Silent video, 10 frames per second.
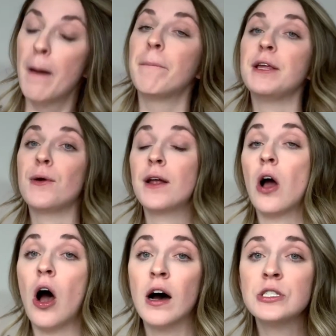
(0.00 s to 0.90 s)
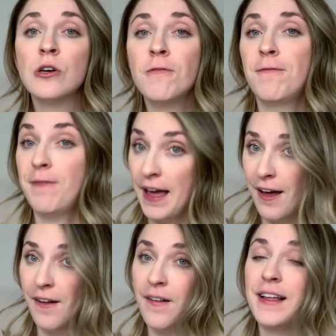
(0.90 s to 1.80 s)
But you can also
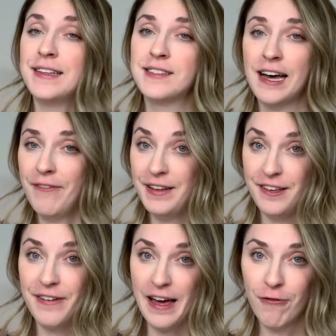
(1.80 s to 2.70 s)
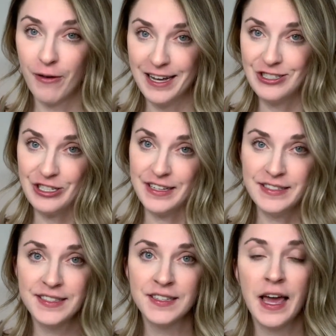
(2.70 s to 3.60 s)
fail in 75
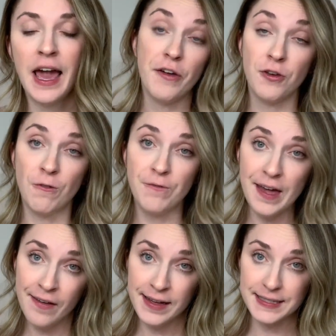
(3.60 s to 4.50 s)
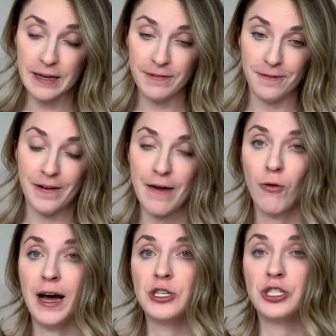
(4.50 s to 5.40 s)
questions. If you fail on 75
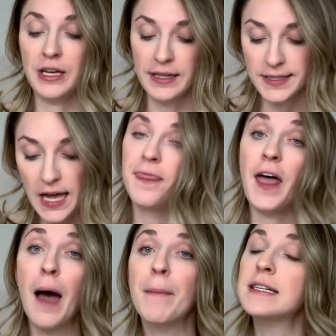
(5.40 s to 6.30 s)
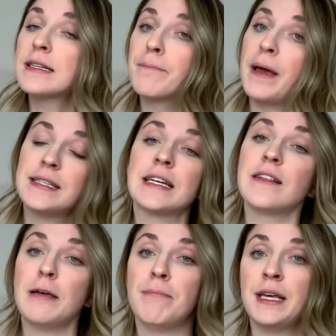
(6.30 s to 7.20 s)
questions, that
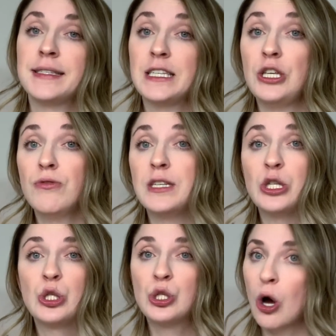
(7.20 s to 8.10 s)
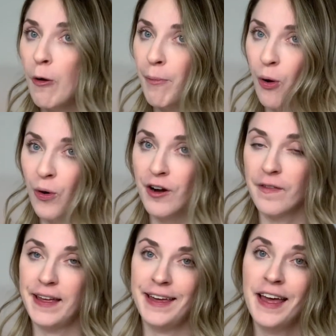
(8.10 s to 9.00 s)
basically means that you did so
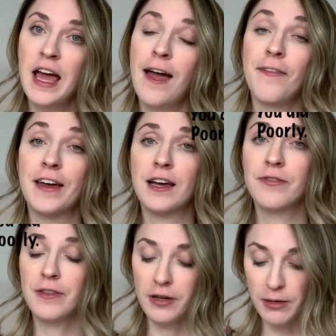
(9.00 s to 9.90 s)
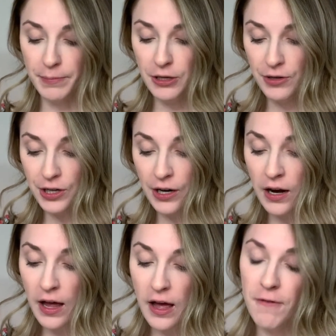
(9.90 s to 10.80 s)
poorly that the
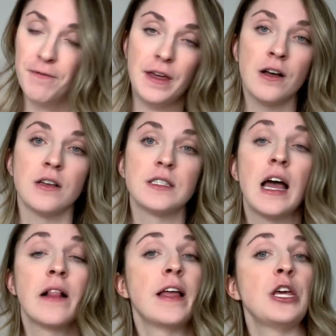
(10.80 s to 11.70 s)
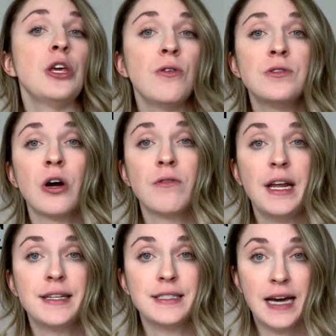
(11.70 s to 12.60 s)
computer feels like you don't
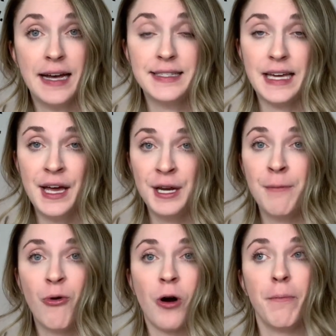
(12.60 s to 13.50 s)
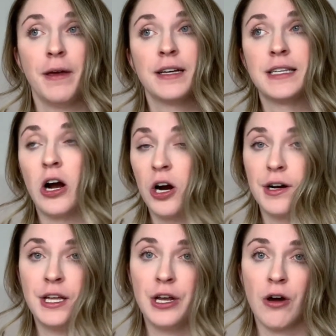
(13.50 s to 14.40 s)
need to test anymore because it
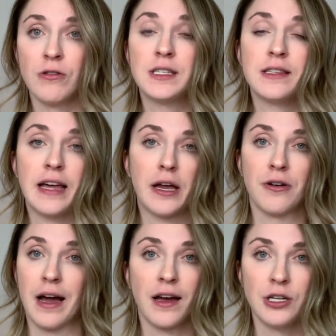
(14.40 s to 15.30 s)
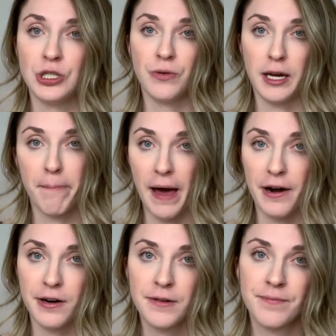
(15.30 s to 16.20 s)
already knows that you're not going any
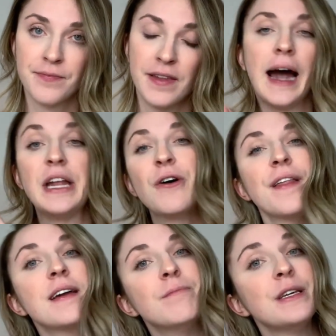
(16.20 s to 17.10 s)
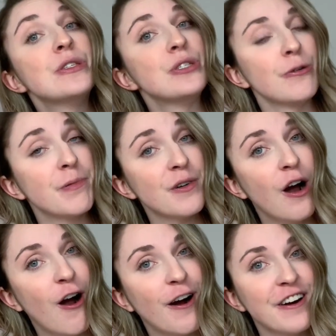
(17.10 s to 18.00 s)
better. I know they can be super
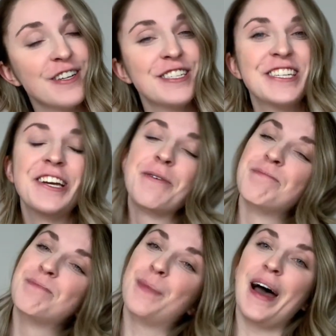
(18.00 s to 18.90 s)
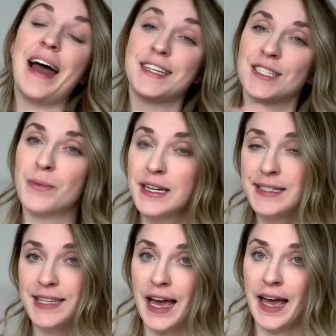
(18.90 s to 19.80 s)
harsh, but I just want to
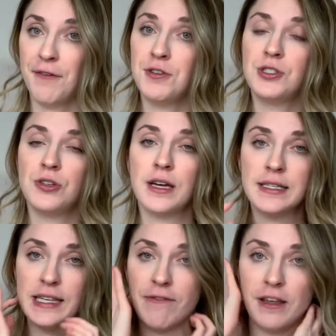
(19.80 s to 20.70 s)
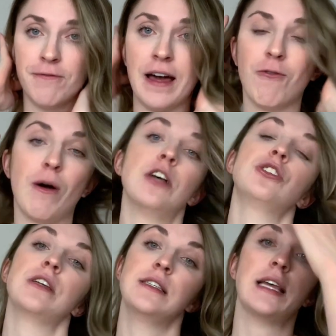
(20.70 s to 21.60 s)
say if you do get 75
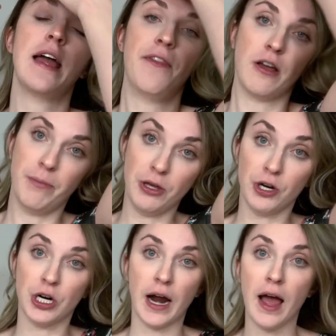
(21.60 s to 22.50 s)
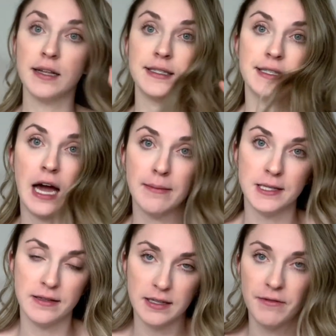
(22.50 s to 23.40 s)
questions and the computer stops
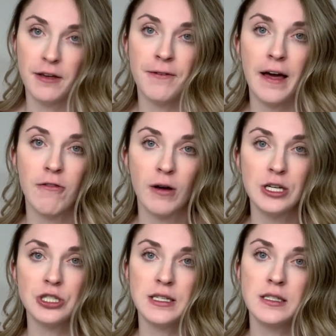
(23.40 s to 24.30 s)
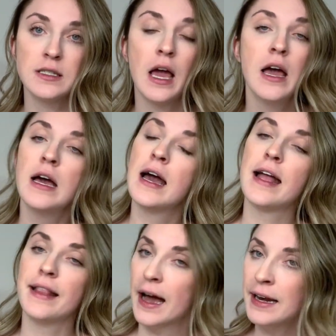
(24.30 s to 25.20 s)
on 75 questions,
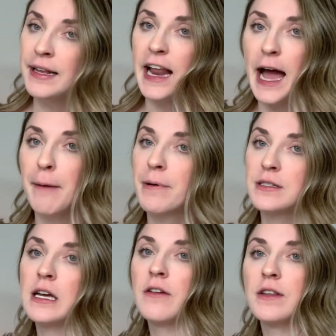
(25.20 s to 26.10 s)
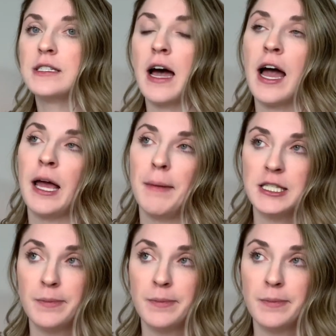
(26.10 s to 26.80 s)
99% of the time it's